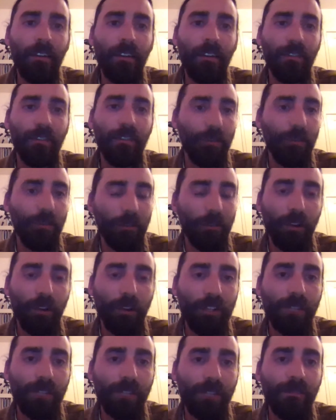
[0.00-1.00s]
through
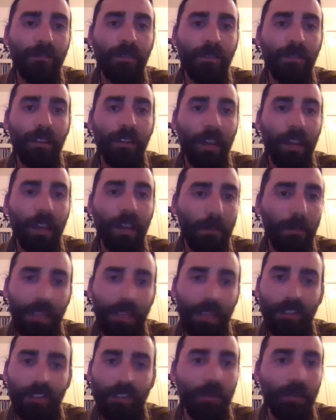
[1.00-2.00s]
erosion, and it makes
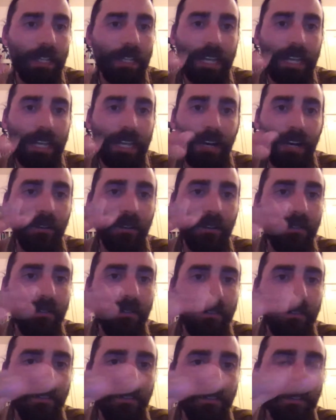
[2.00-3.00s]
its way down
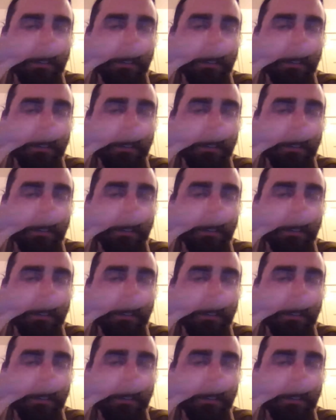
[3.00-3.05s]
through